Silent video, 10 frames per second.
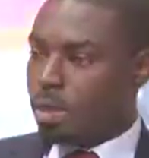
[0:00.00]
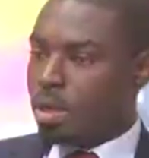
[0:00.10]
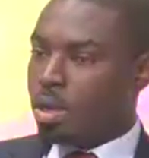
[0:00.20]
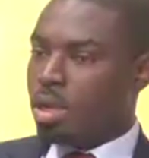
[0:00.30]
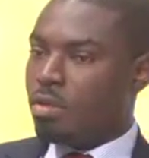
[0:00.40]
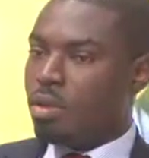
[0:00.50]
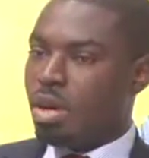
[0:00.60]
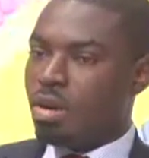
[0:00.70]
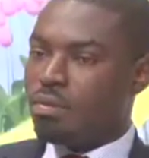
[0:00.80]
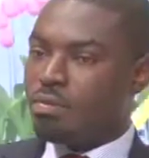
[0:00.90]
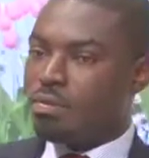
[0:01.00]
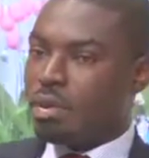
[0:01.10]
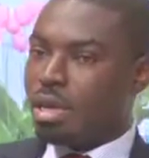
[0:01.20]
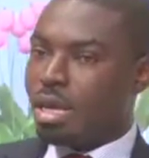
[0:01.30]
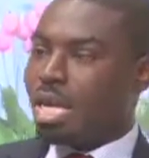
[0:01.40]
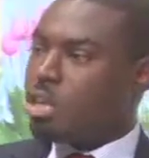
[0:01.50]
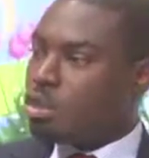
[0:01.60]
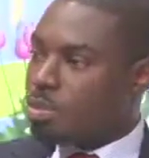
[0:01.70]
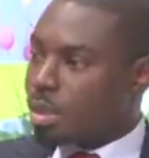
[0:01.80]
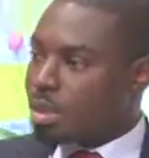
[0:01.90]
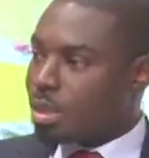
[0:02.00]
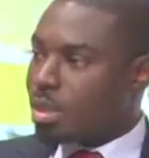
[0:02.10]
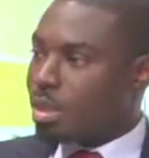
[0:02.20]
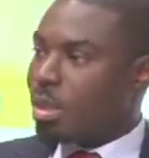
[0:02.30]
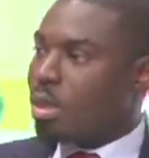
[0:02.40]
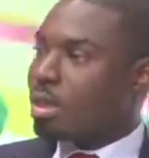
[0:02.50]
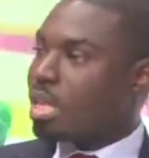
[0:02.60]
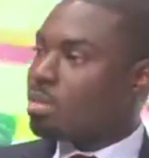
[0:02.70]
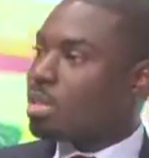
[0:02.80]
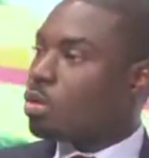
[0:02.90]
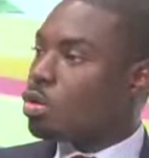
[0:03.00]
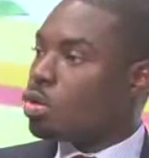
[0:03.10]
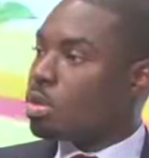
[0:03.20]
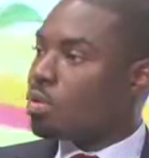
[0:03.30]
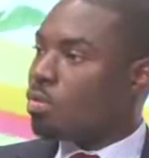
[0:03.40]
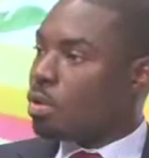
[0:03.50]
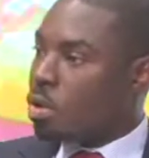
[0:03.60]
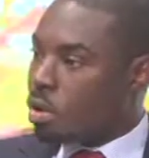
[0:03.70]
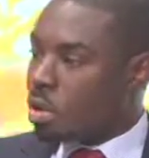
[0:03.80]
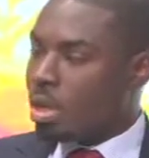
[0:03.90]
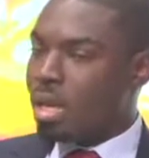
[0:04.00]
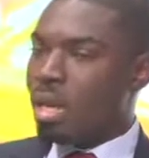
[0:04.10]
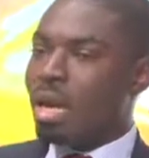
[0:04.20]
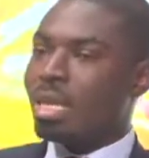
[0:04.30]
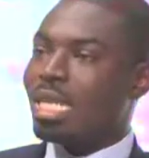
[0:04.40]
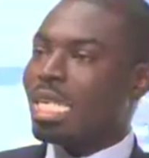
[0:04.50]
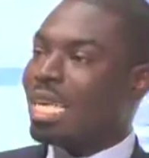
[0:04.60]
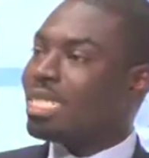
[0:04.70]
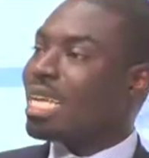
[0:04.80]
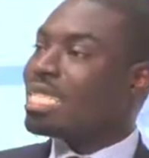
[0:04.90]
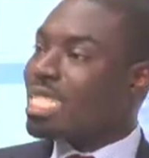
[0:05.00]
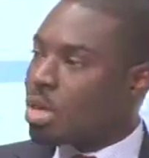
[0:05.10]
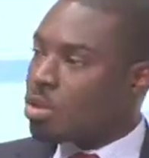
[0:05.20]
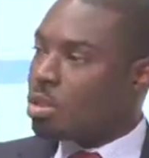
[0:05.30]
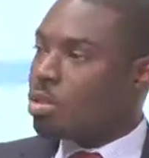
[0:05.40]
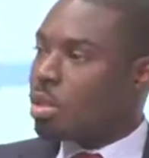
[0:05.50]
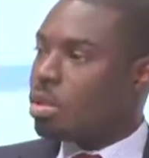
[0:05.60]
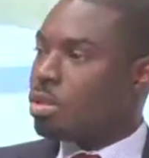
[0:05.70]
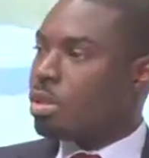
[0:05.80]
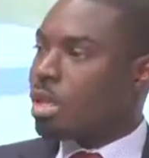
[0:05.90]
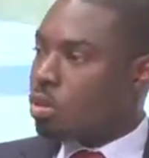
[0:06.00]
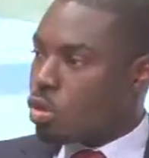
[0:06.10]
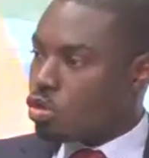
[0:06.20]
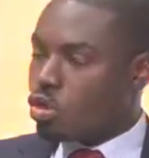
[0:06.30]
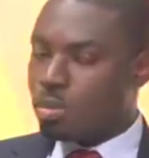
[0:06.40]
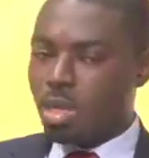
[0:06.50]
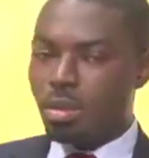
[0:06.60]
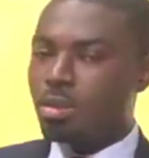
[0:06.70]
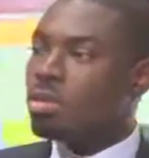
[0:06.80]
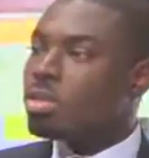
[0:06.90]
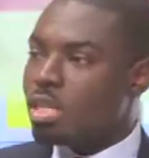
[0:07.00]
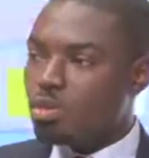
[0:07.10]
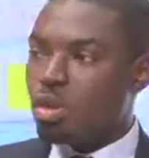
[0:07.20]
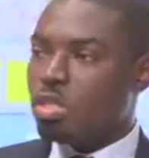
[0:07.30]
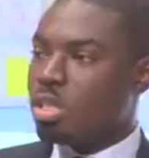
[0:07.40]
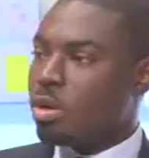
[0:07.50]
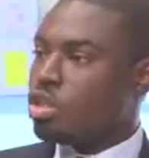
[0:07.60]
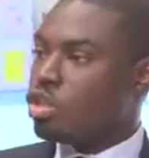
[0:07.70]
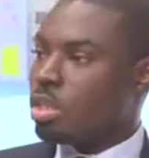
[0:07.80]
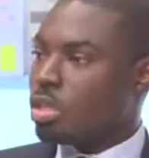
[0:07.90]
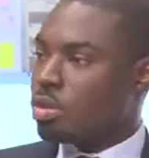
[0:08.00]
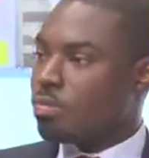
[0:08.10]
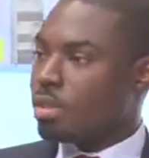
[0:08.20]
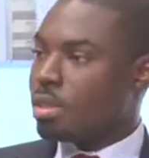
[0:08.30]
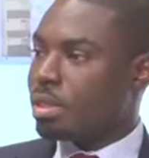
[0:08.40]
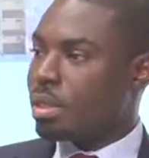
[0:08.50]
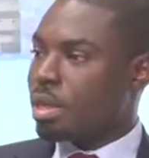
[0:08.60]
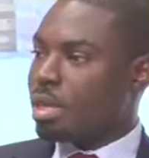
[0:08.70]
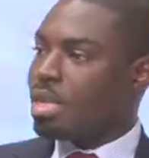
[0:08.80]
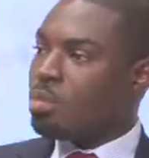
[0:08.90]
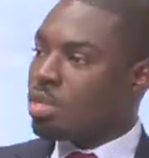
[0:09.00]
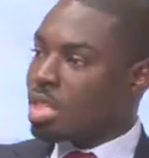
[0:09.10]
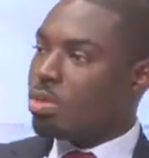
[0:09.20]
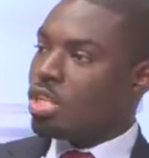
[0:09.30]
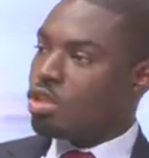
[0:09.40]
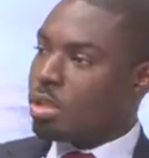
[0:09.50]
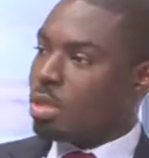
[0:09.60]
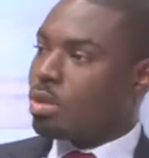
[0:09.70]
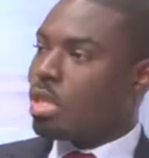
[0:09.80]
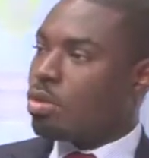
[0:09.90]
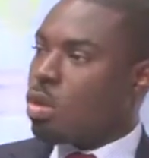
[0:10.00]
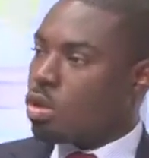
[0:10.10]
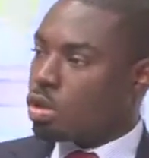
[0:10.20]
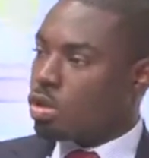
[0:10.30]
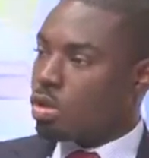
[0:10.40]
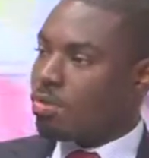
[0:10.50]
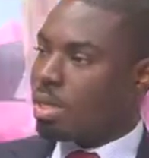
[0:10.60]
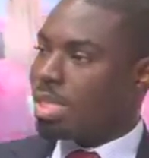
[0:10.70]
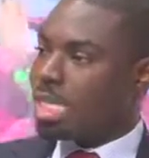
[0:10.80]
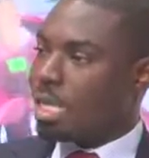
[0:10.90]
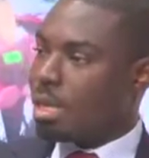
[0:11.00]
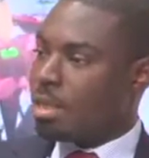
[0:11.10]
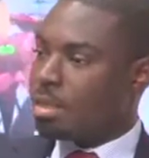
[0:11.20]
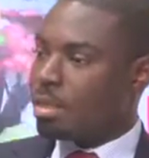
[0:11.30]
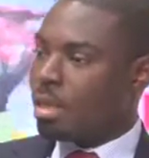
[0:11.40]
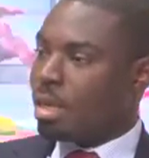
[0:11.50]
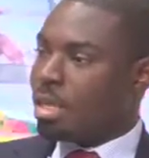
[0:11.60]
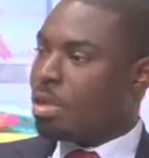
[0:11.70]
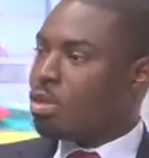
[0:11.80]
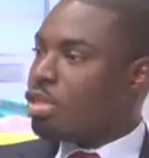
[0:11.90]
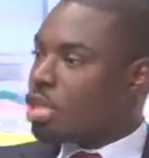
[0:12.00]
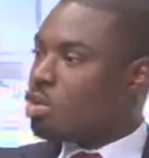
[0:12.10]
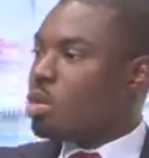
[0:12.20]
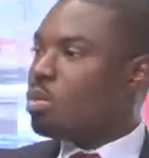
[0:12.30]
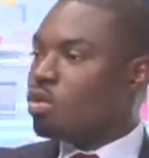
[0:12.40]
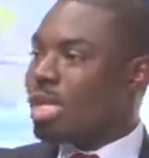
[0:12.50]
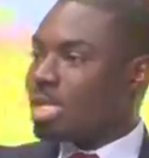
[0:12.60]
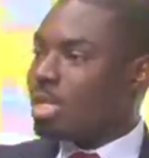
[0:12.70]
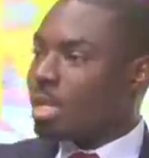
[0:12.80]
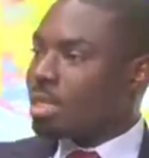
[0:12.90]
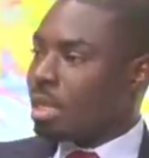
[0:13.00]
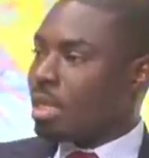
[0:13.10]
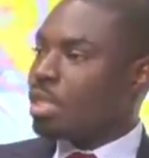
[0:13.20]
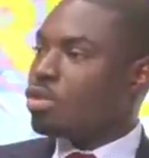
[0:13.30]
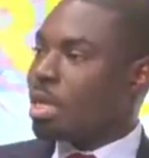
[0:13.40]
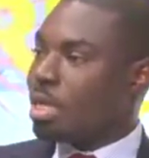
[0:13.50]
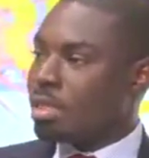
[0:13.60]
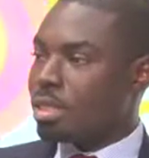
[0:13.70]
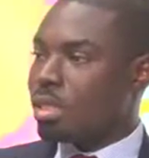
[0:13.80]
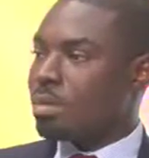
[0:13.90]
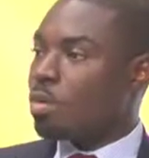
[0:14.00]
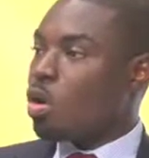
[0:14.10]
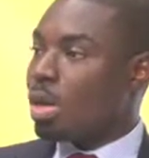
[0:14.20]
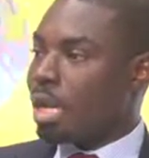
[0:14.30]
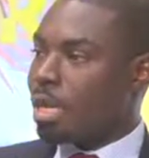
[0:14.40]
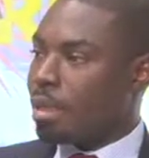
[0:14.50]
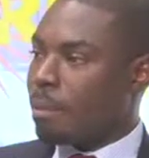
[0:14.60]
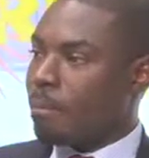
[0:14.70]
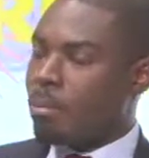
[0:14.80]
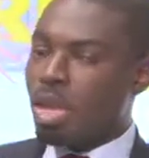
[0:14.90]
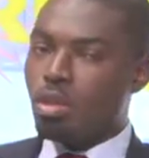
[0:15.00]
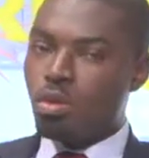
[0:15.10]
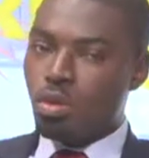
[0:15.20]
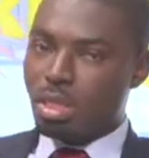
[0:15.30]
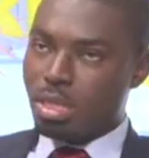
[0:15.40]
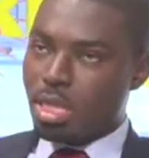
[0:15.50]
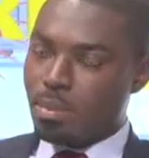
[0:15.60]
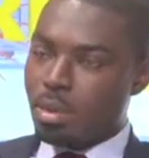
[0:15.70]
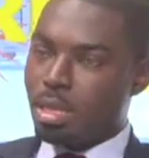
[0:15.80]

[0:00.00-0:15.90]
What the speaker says: If you have an accused person, he has been in custody for long, and in the case are checked on duly in the courtroom, just walk to the registrar's office. Nebusa registrar and what the cause of the delay is. The registrar should be able to access the case tracking system online and know what is happening.